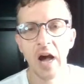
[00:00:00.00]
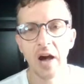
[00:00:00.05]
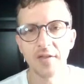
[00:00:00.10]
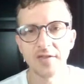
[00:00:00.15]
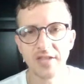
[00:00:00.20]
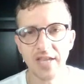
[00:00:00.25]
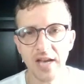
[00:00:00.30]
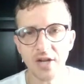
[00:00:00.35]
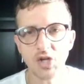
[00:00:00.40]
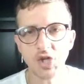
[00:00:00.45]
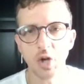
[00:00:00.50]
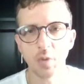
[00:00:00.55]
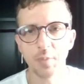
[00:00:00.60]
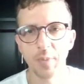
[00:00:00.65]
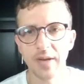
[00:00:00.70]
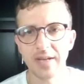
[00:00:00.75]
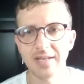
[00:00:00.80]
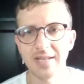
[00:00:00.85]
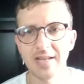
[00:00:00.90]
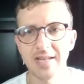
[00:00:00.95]
of central
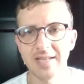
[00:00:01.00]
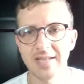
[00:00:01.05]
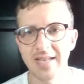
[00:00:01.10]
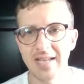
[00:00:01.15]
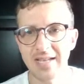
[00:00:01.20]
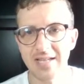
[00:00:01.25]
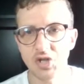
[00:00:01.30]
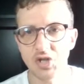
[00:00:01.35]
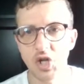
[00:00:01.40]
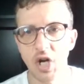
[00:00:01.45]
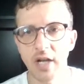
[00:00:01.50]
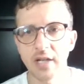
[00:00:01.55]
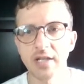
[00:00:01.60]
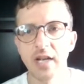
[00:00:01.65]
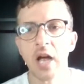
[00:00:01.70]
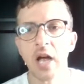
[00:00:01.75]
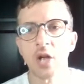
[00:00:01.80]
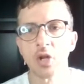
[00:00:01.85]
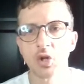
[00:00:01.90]
business district